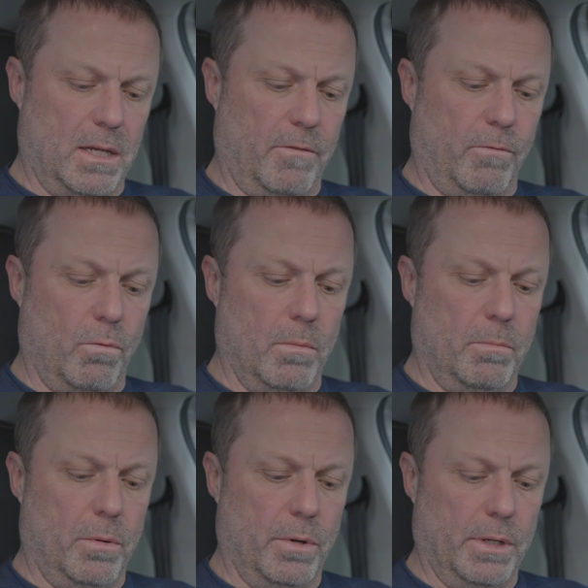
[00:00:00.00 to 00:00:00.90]

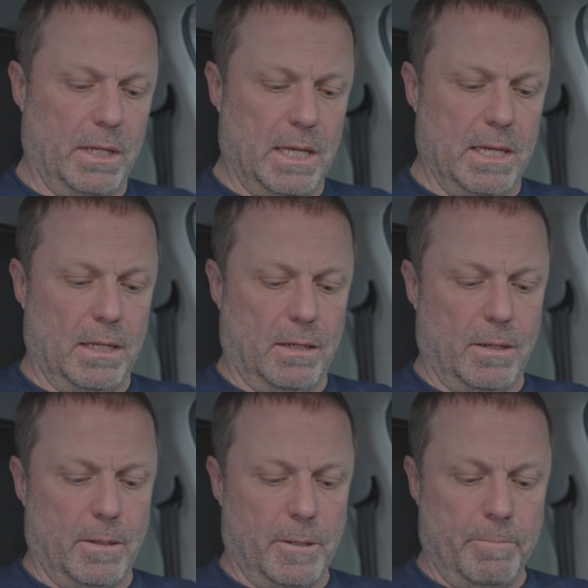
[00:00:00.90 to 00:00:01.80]
f1.8.
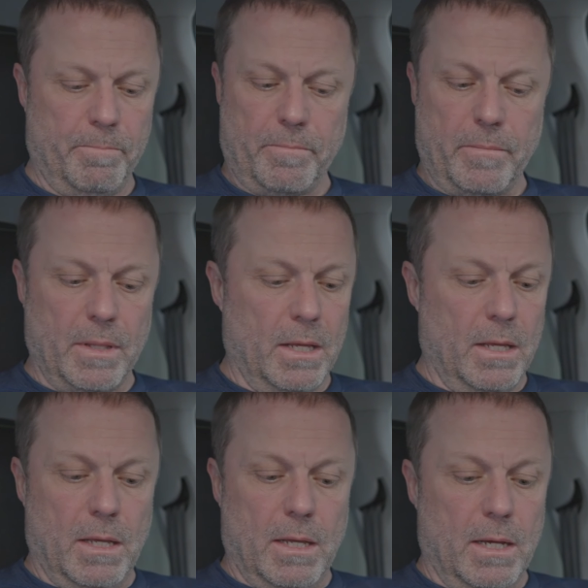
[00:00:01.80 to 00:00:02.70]

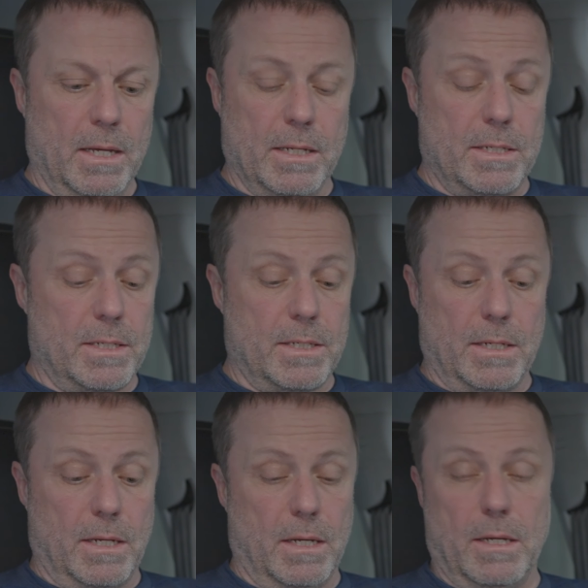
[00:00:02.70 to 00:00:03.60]
It's
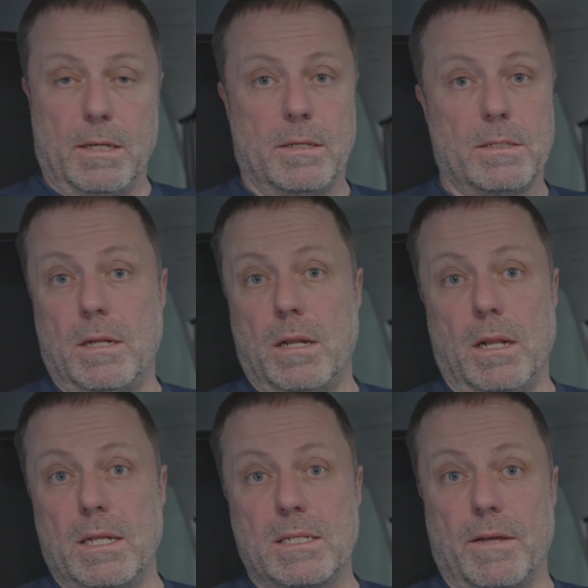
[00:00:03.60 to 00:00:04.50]
not a
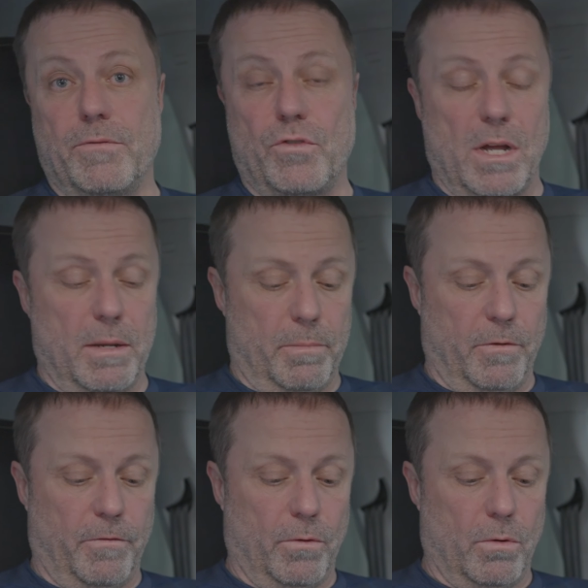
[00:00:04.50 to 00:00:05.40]
lens I've tried
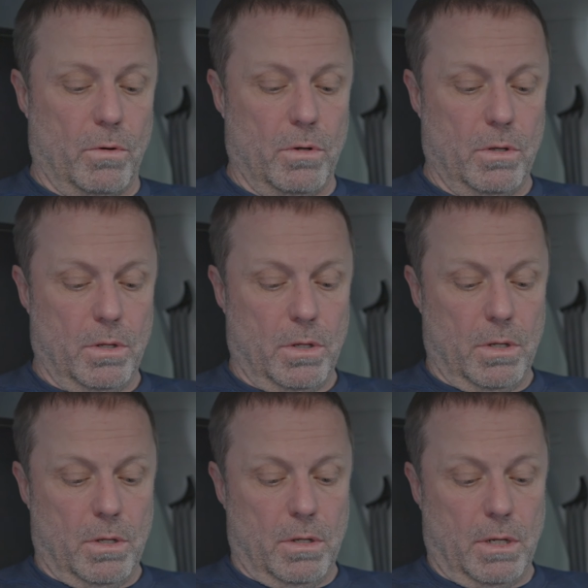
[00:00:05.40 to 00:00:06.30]
before.
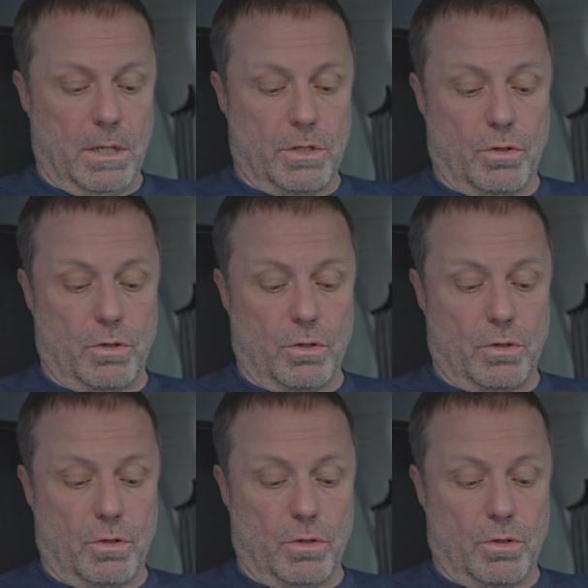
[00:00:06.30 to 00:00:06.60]
It's